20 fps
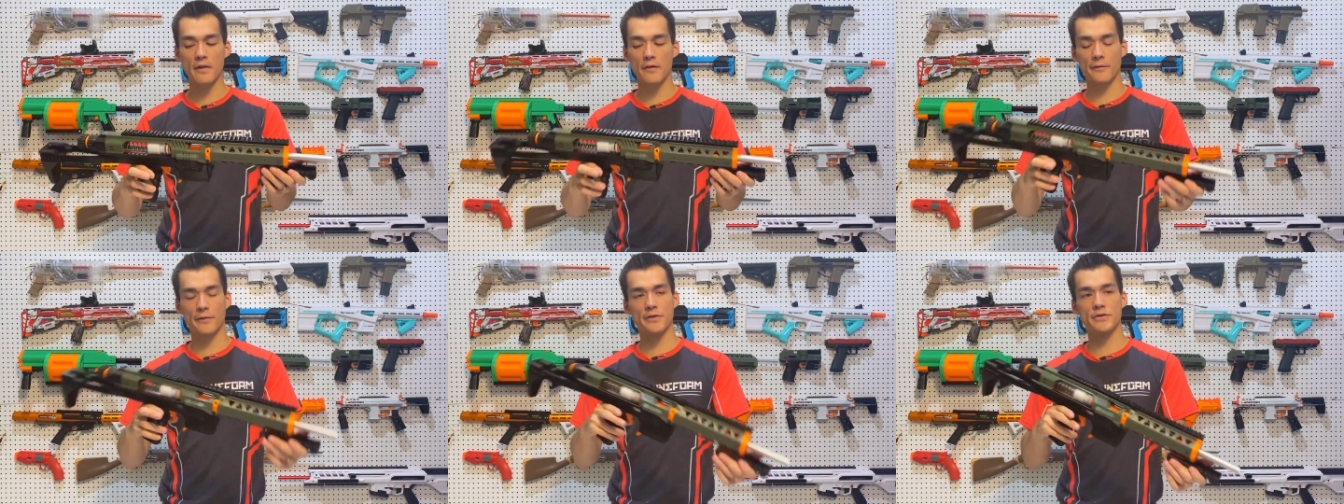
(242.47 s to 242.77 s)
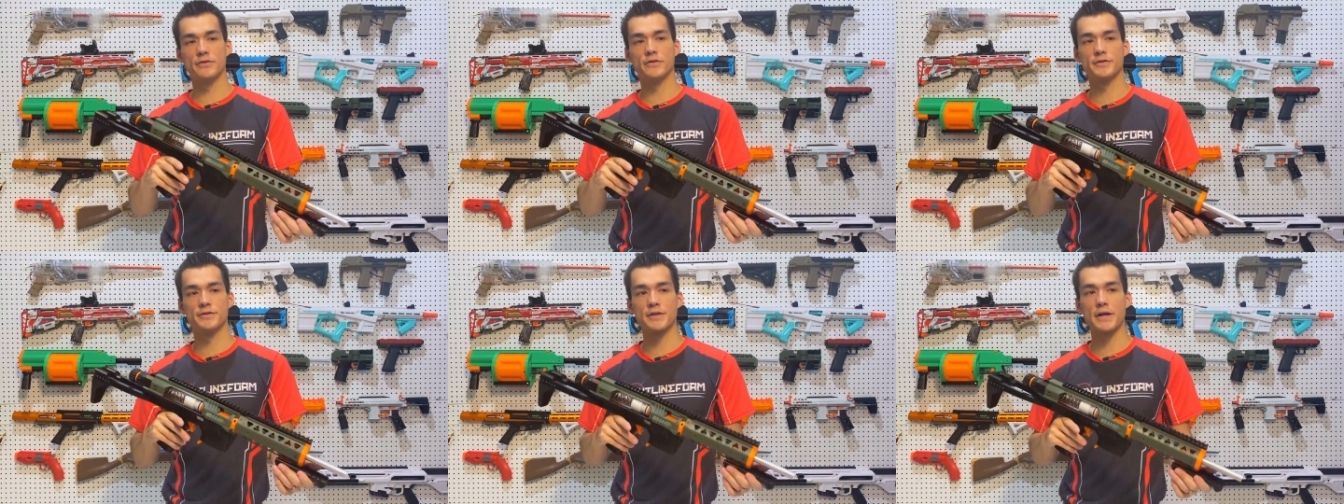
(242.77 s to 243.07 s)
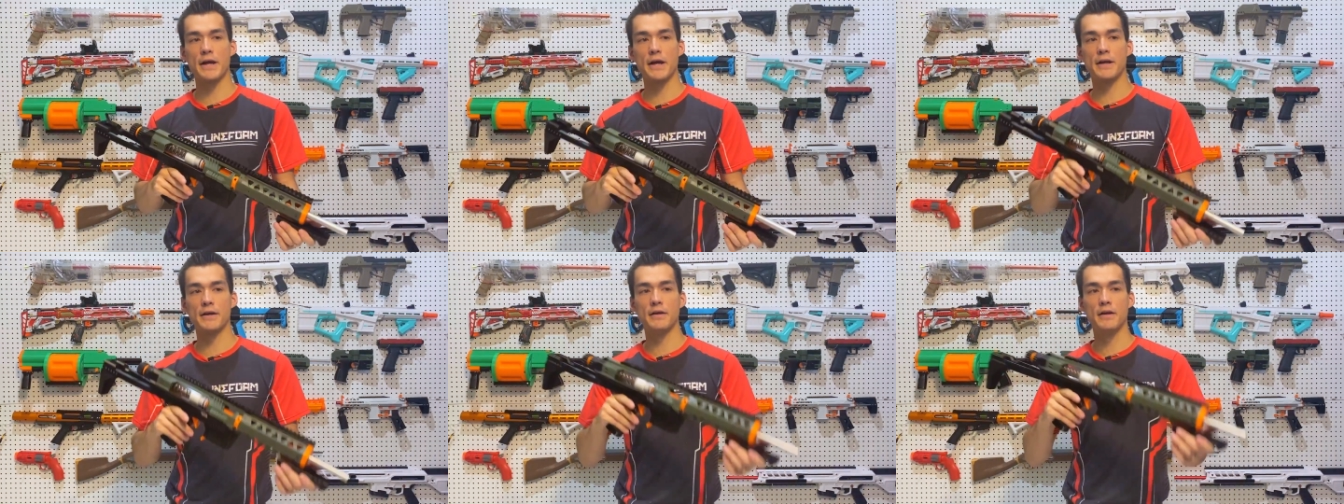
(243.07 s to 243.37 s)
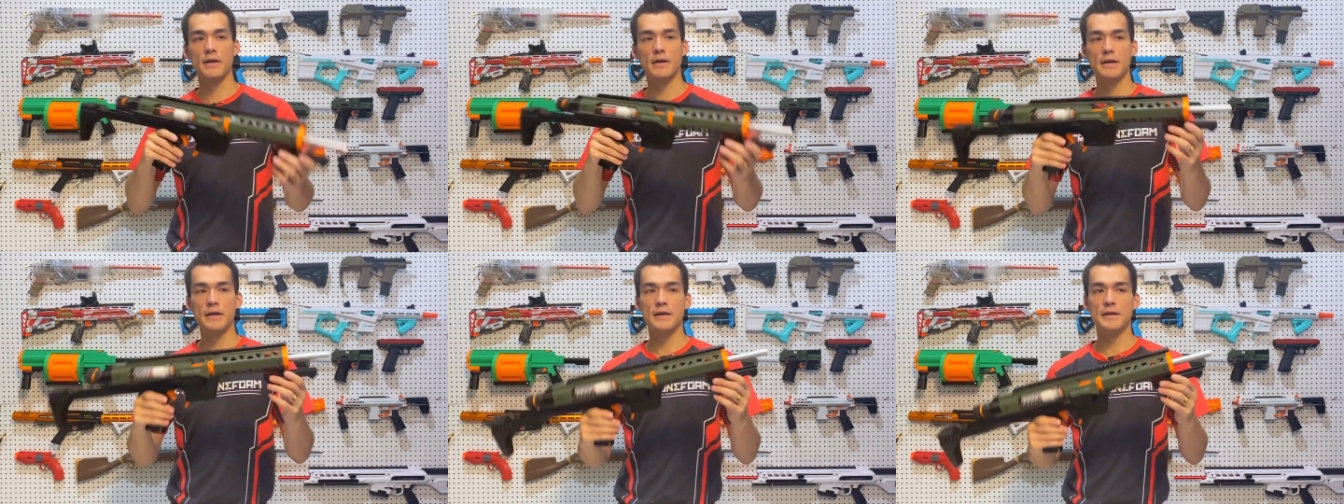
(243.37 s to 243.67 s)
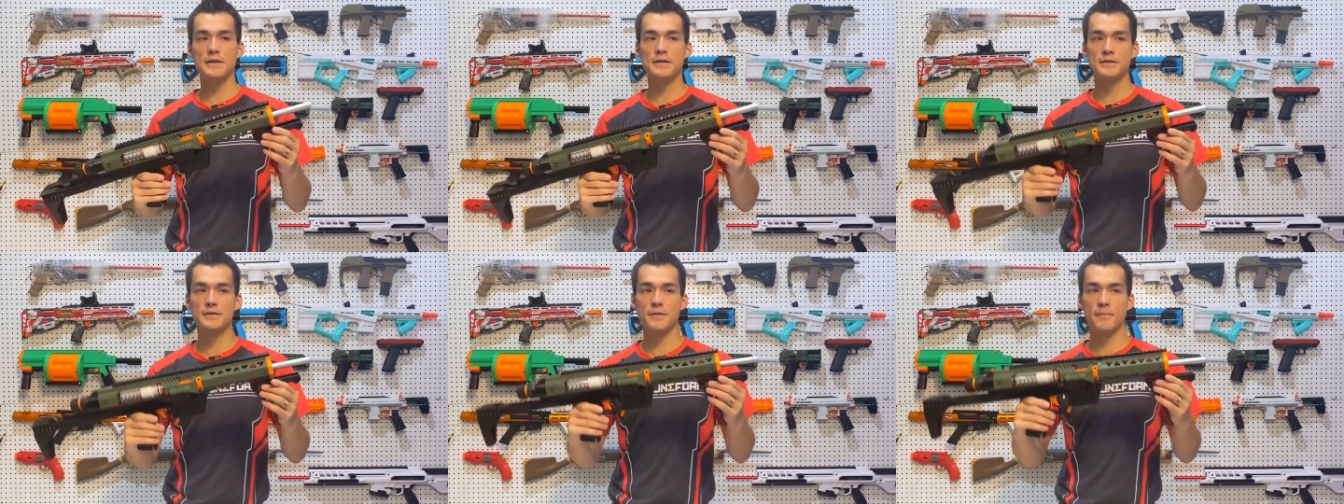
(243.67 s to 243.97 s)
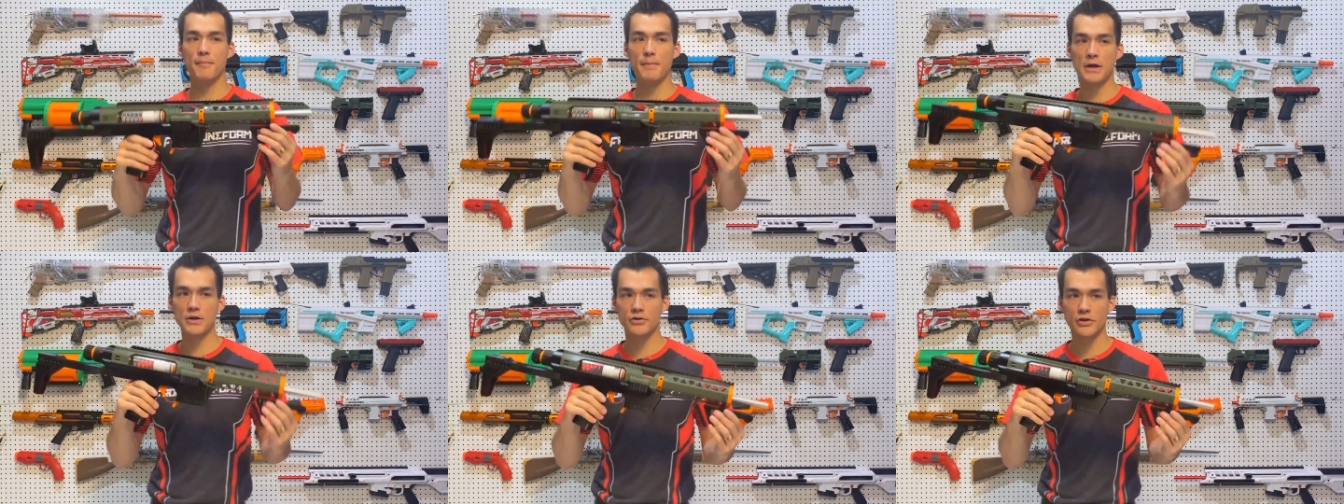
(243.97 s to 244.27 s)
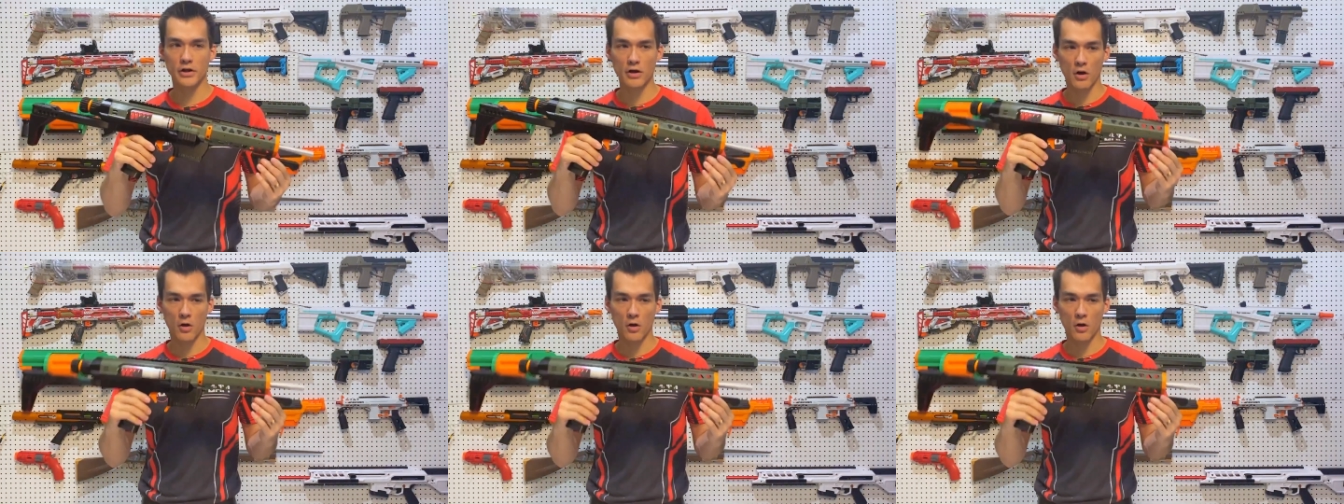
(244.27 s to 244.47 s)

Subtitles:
the original design is metric